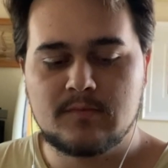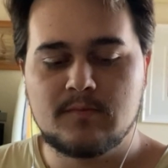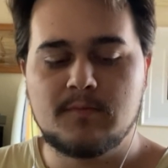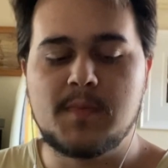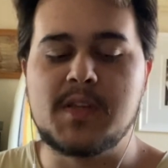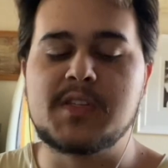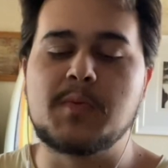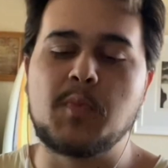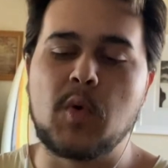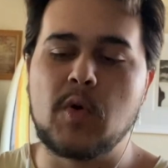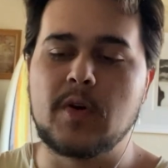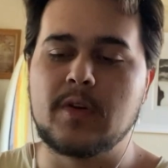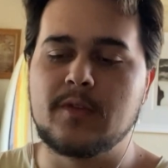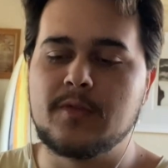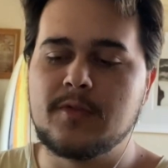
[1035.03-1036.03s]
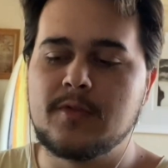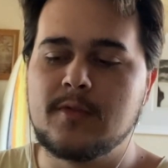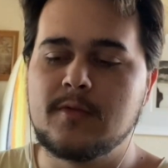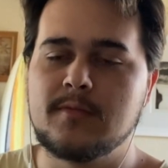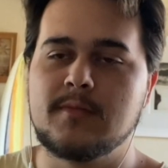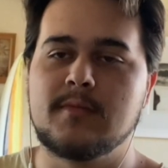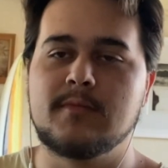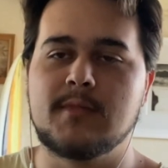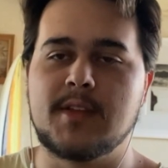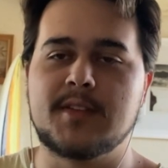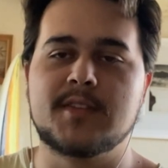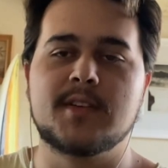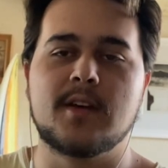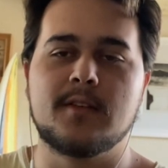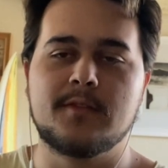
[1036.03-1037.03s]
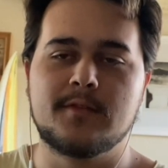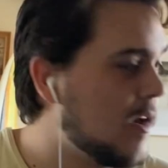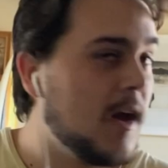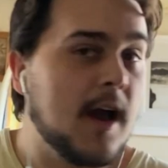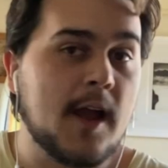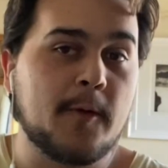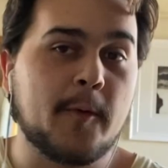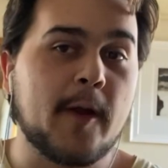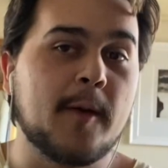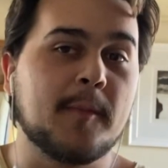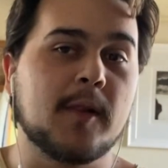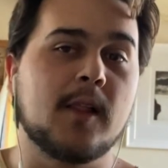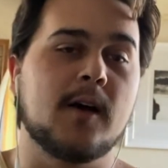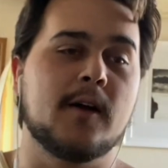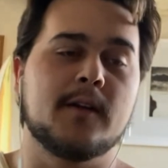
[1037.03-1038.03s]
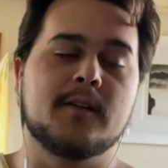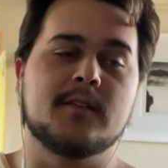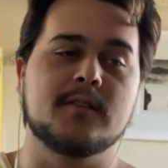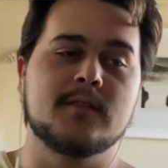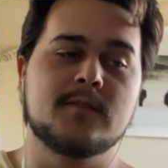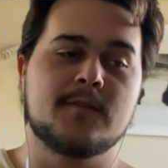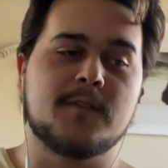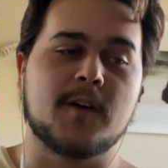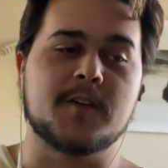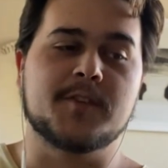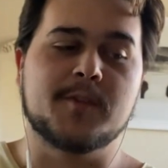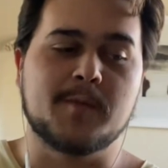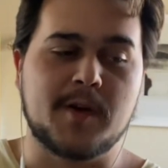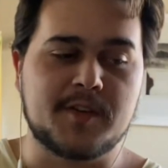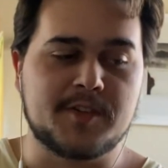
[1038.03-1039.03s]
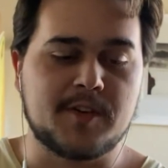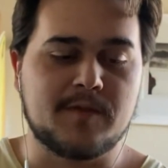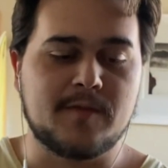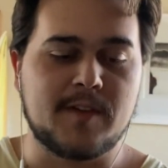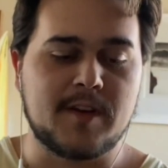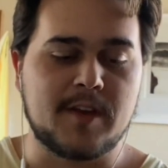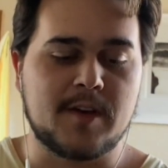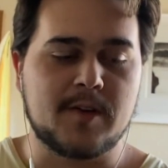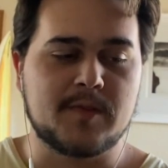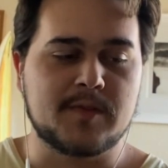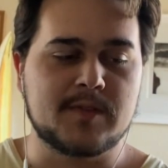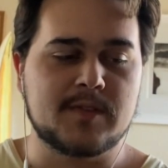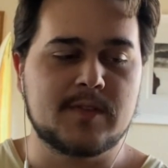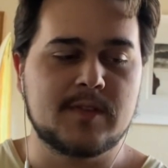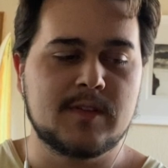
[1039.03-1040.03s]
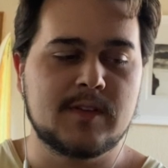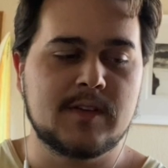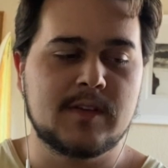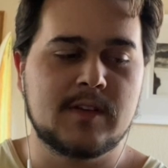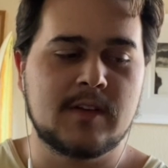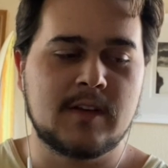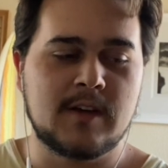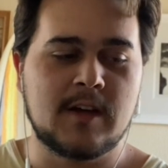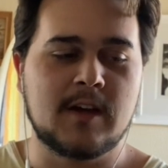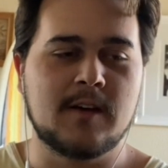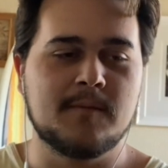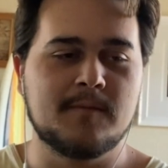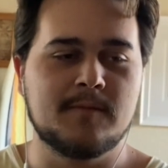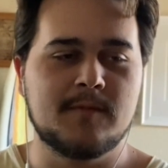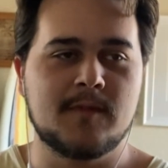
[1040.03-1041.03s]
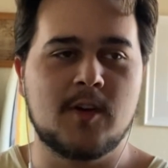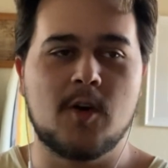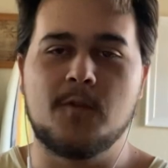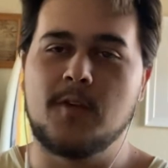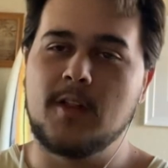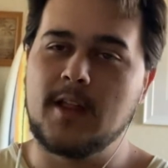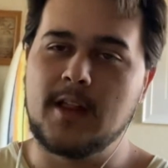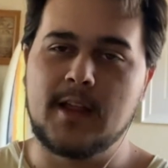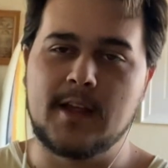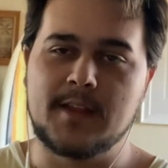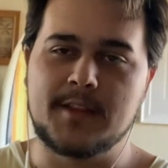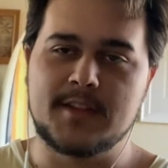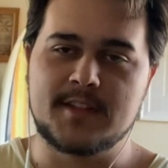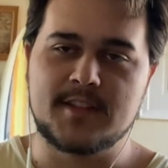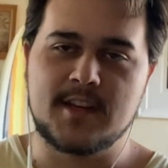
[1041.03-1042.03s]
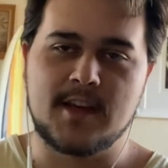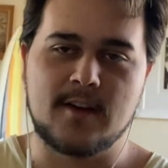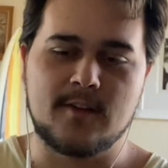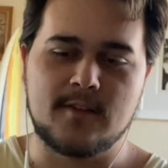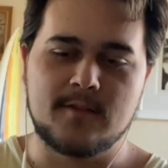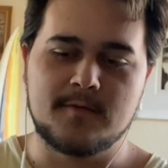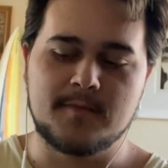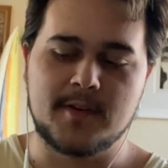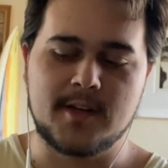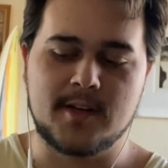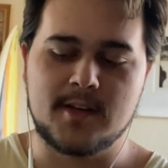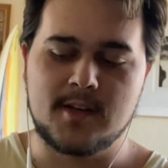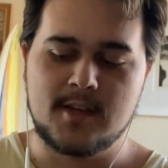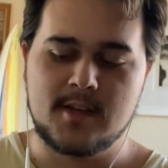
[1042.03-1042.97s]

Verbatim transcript: be supportive and stuff. I ramble on far too much in videos. Um, hopefully I'll edit this down, but